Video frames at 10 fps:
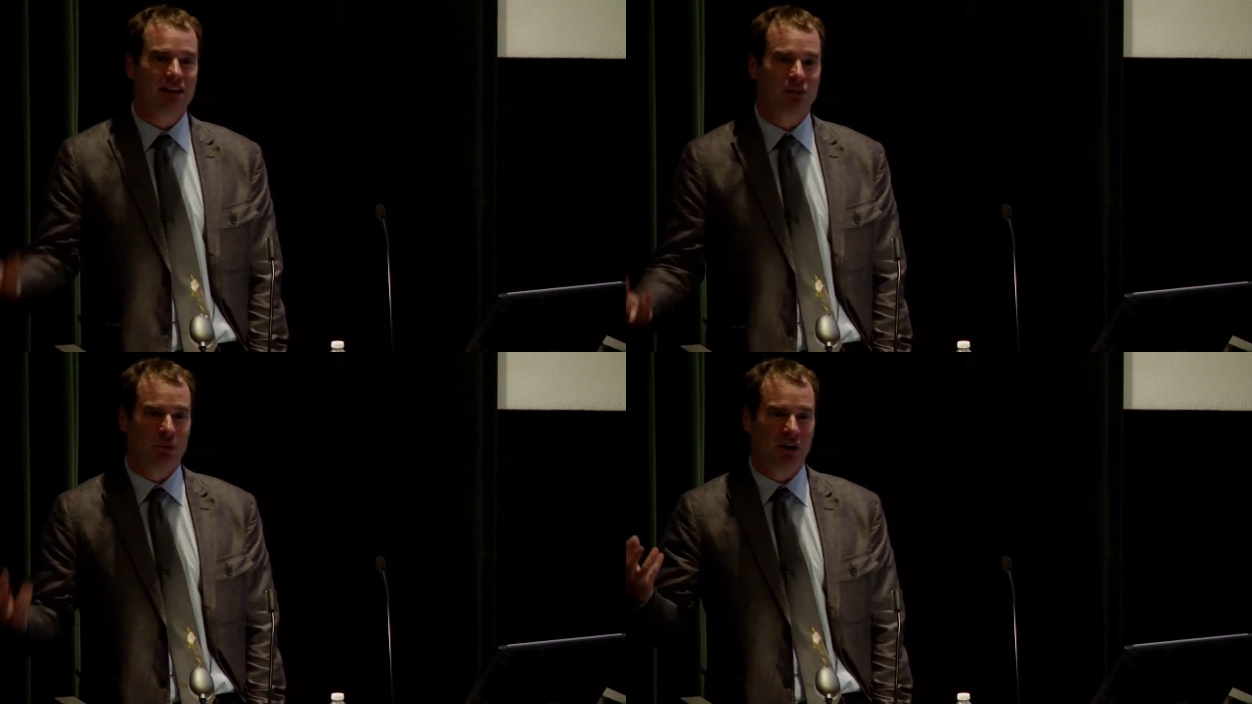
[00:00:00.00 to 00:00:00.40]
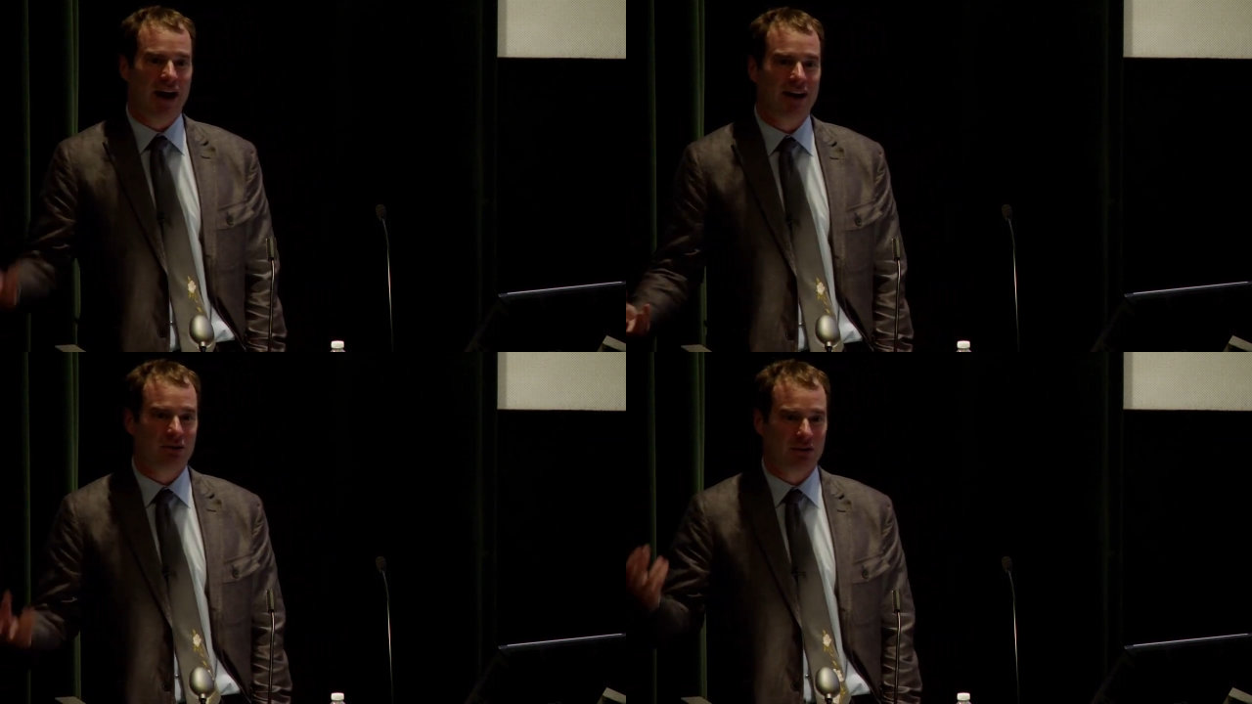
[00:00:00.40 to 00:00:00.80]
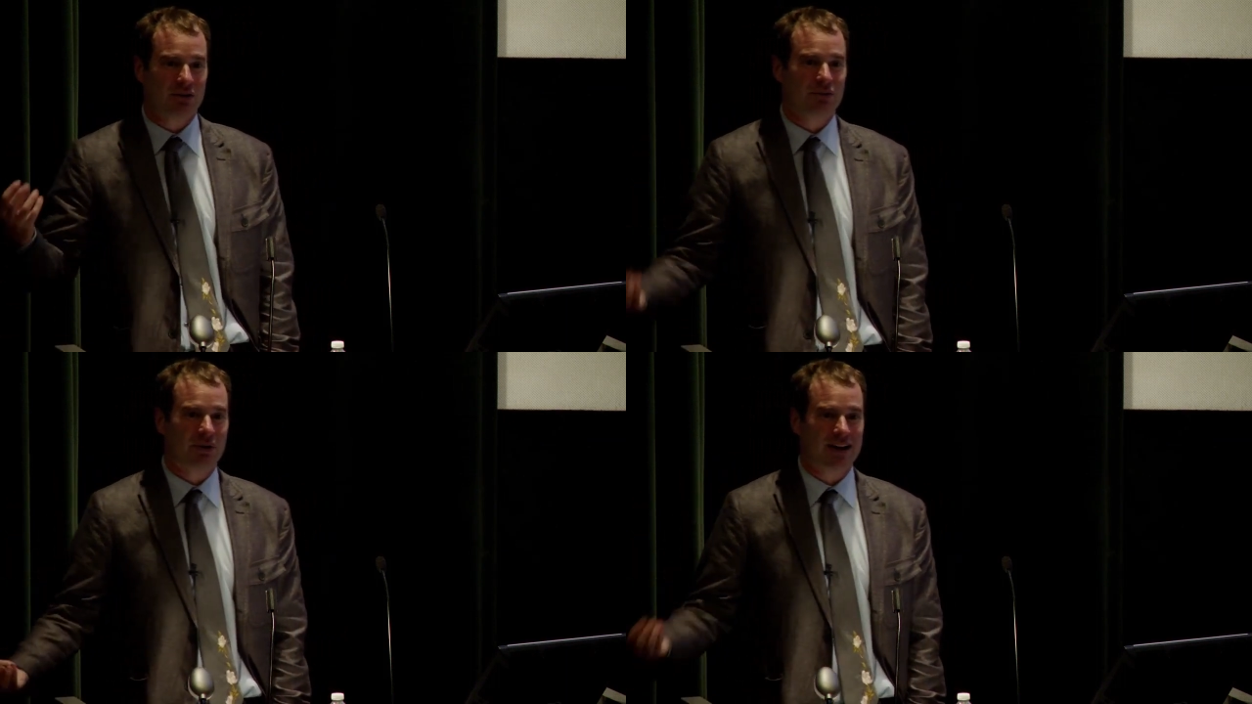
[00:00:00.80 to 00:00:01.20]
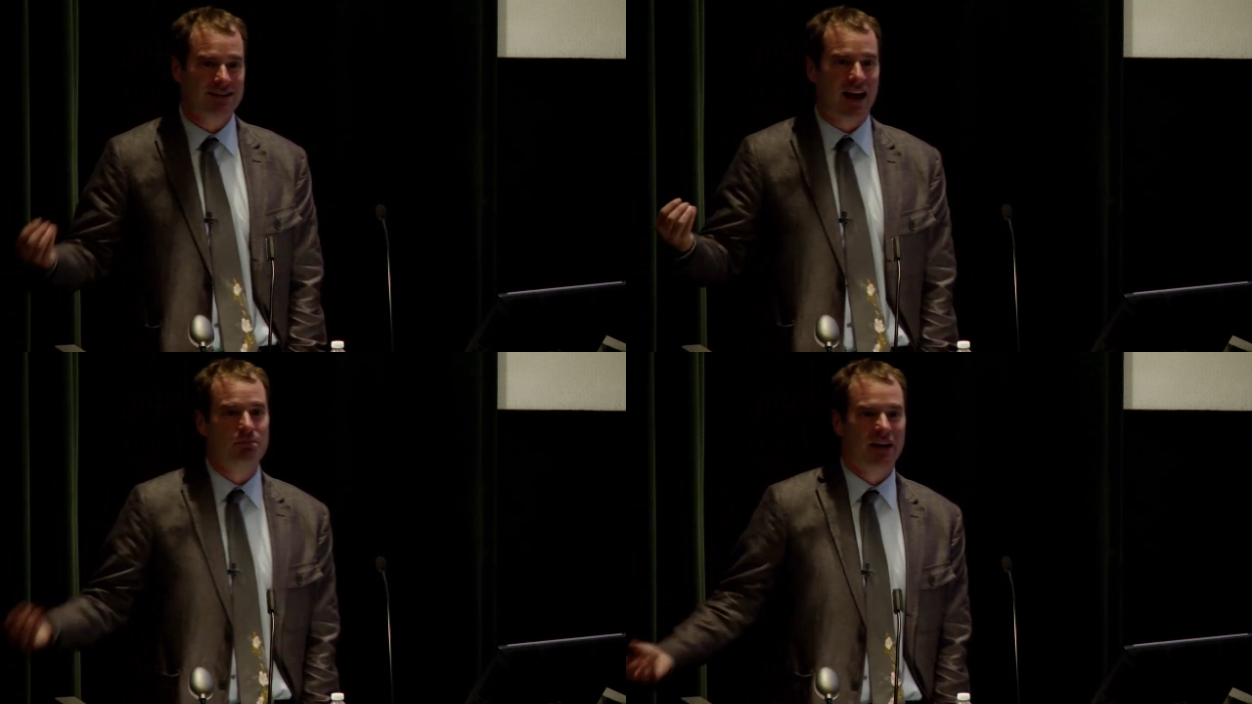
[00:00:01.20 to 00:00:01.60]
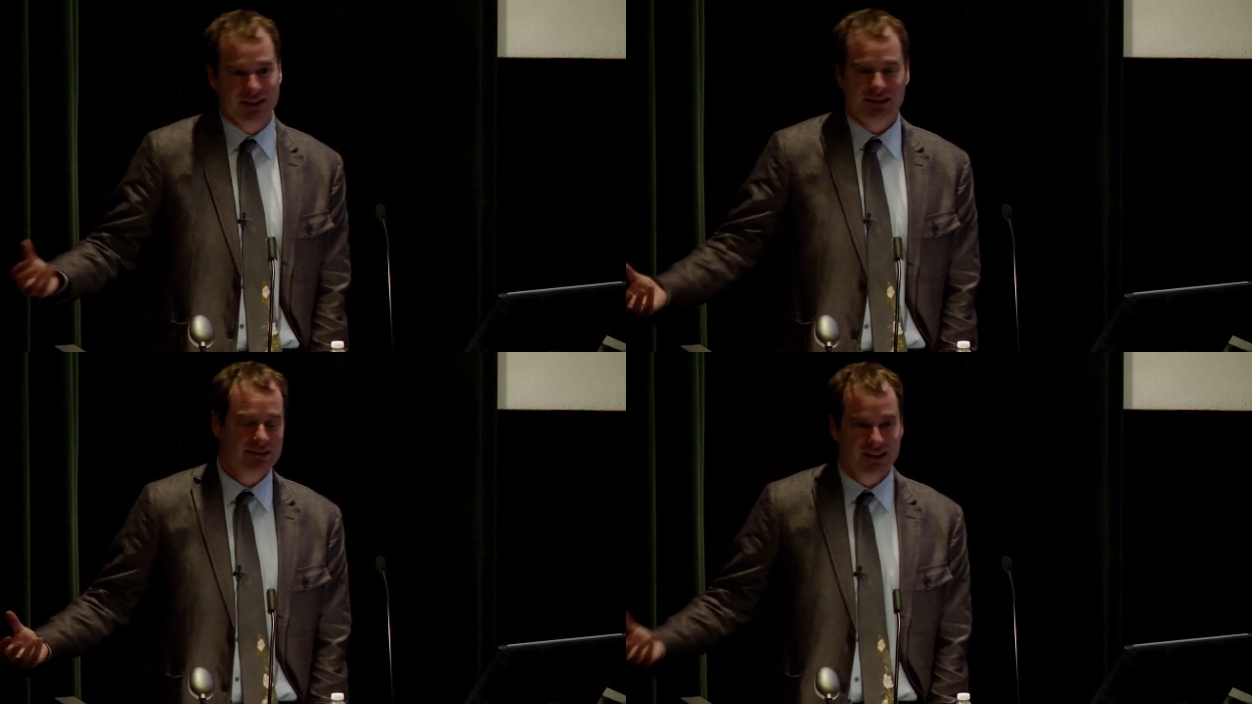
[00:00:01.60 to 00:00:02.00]
as it were, anchored or dragged down by
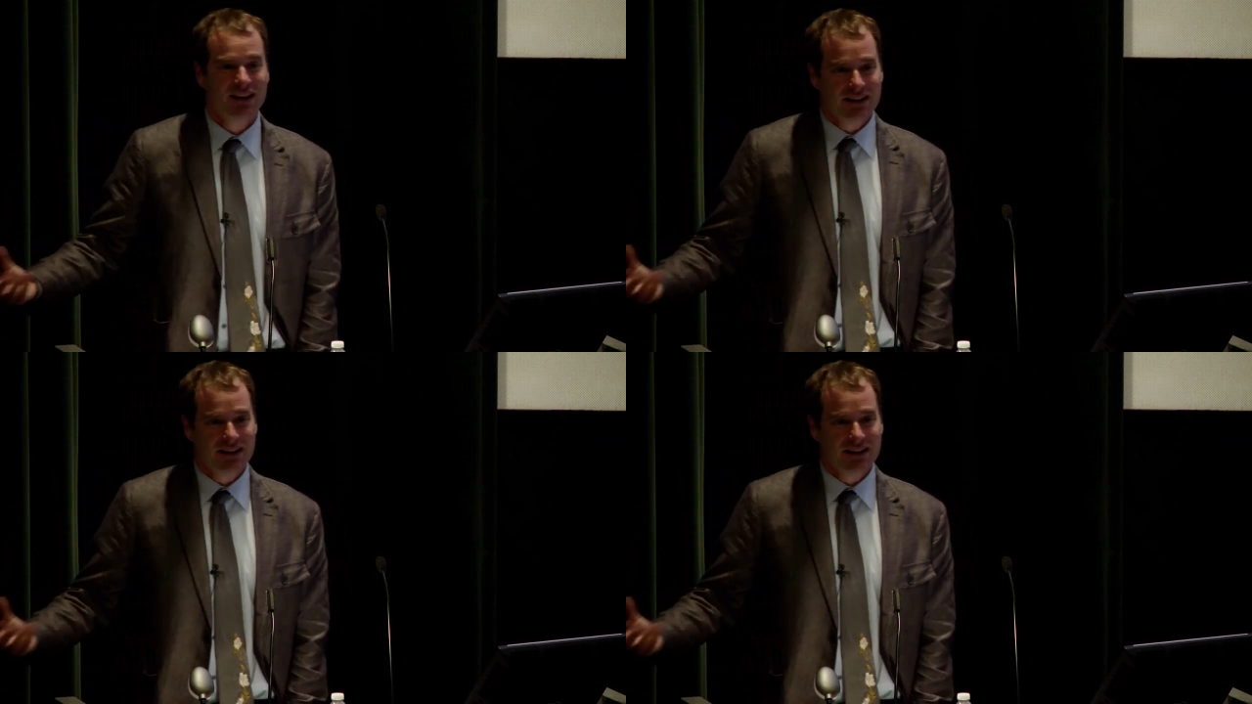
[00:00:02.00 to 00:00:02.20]
these,